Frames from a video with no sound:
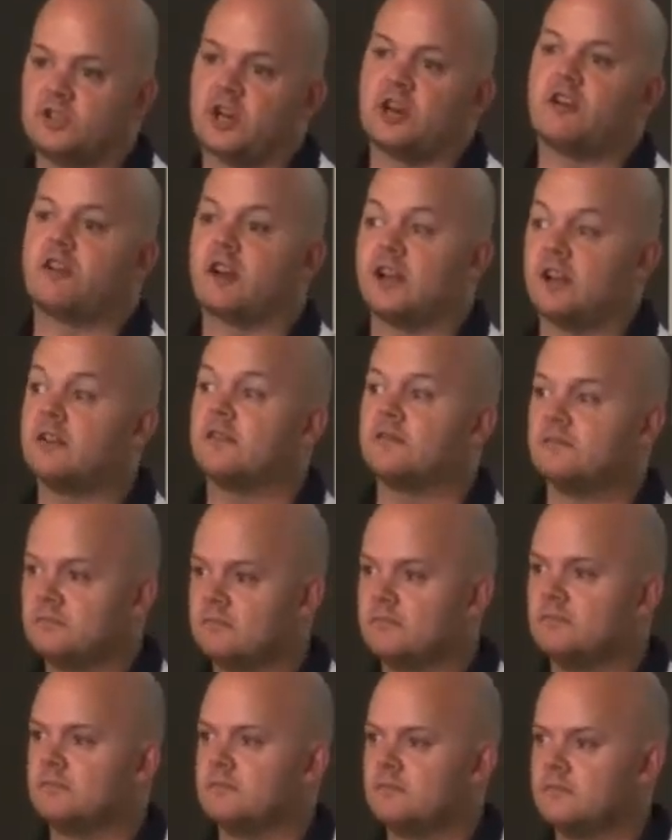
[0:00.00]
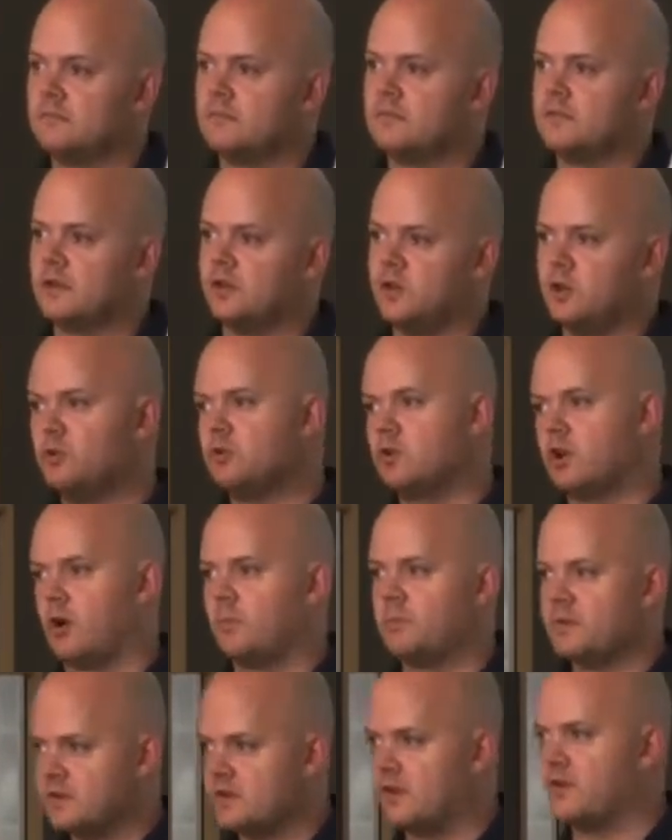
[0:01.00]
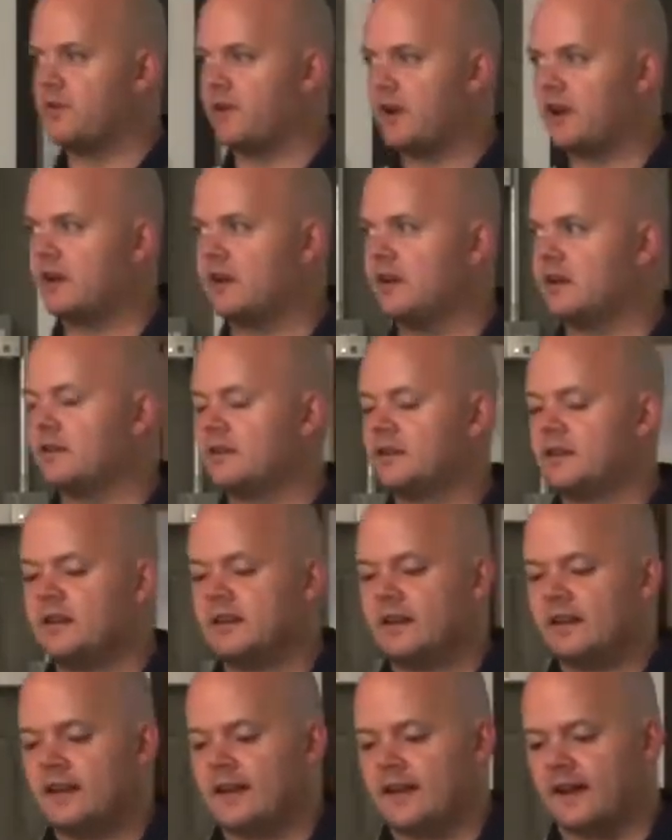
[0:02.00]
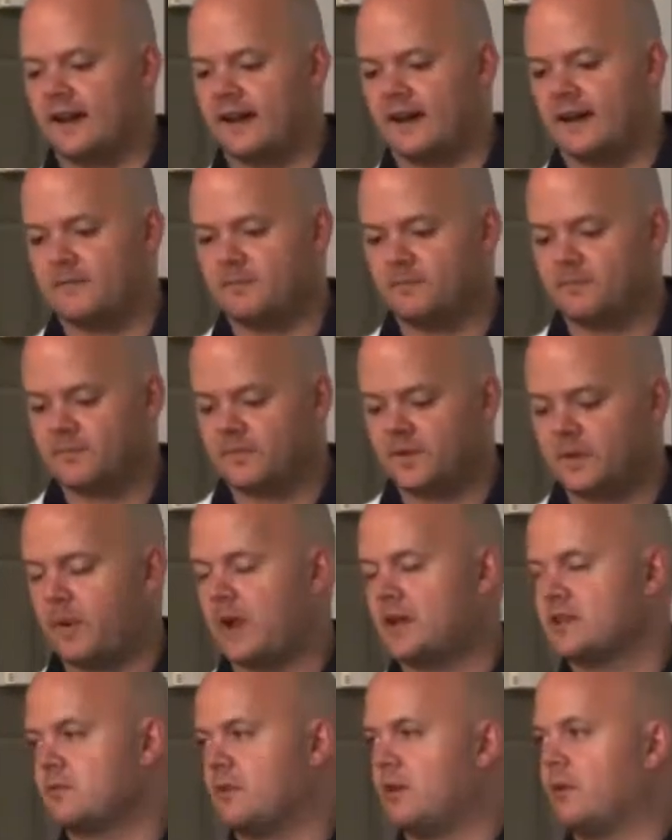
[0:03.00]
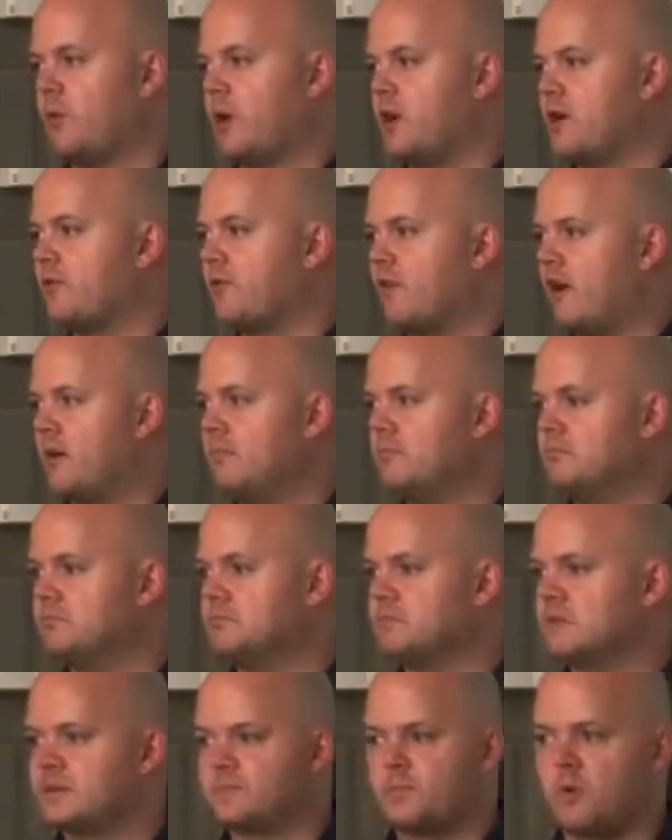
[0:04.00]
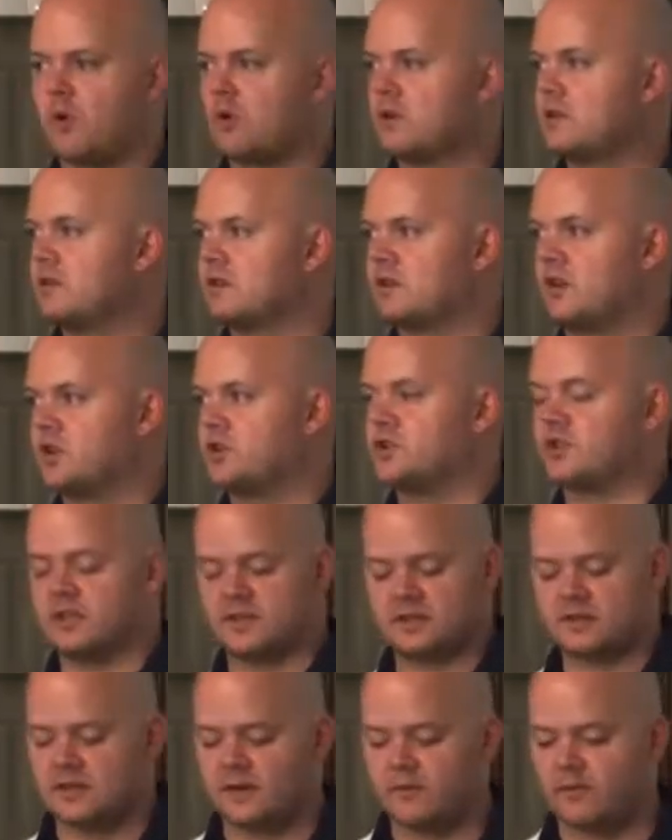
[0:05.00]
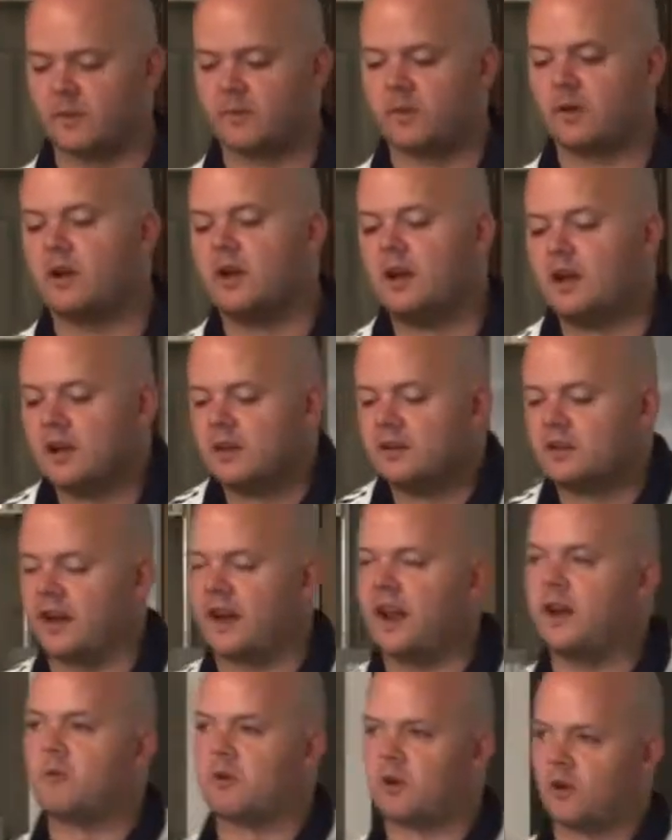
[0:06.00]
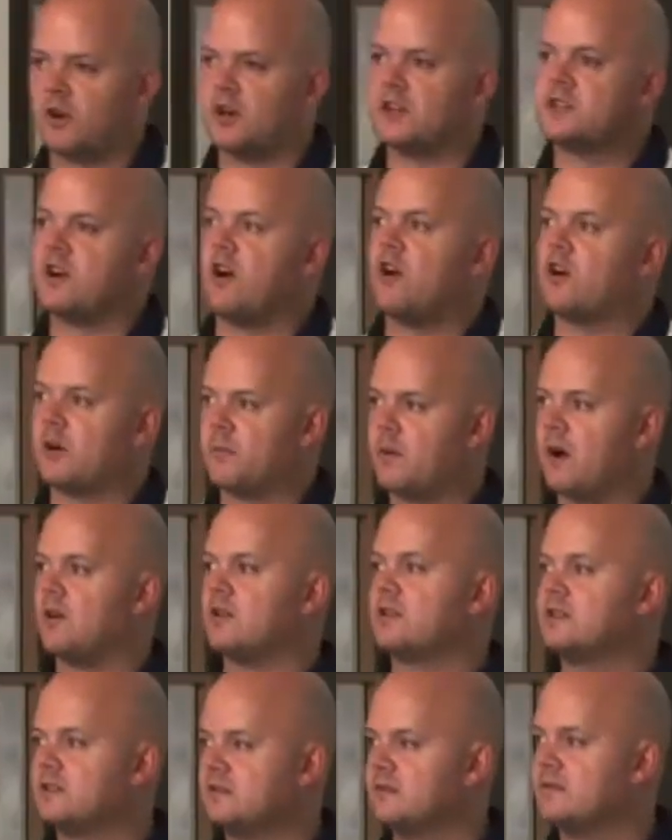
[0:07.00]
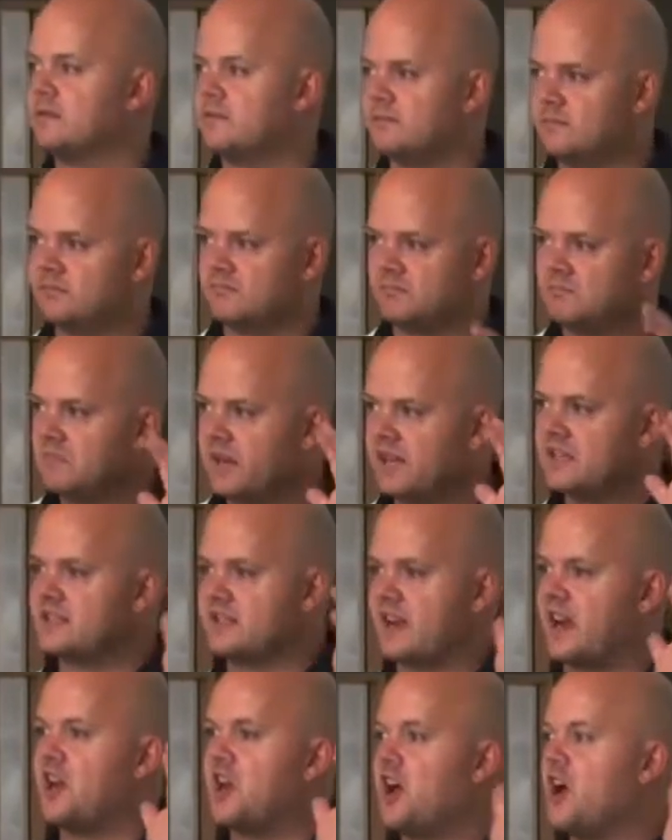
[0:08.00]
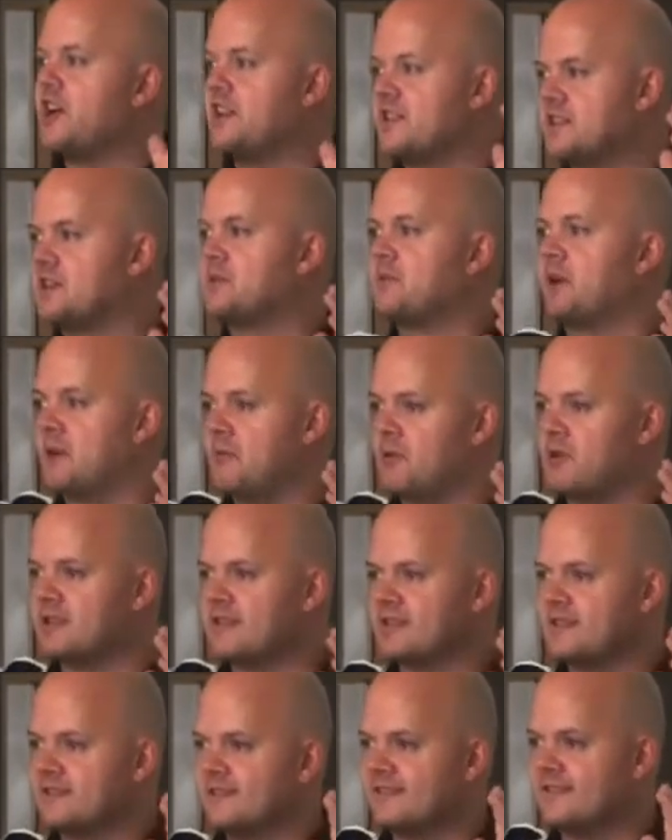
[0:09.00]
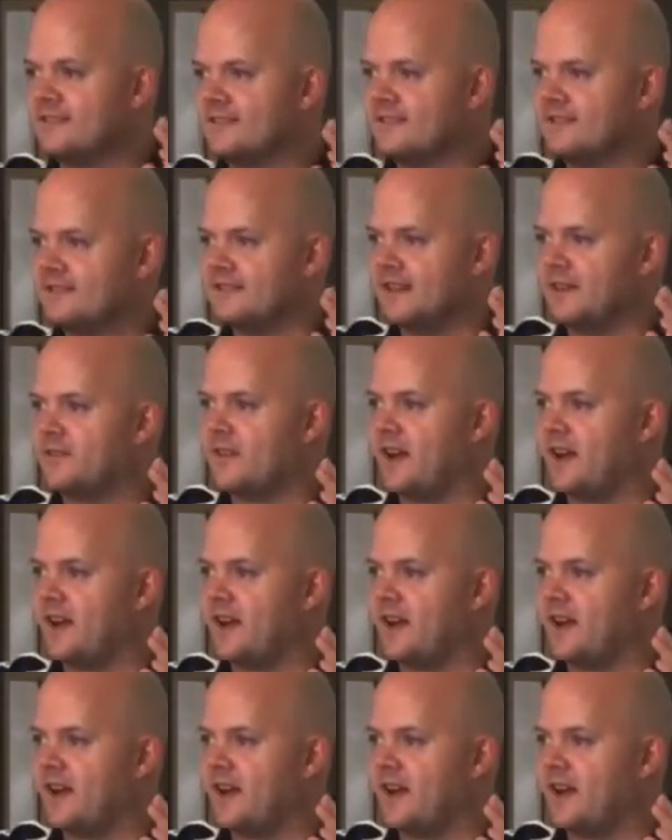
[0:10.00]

generally. Youth Cup is under eighteen. Um, depends on where you're from, the sport, the country, it's different. But today we're going to talk about, let's say, nines to twenty-ones, if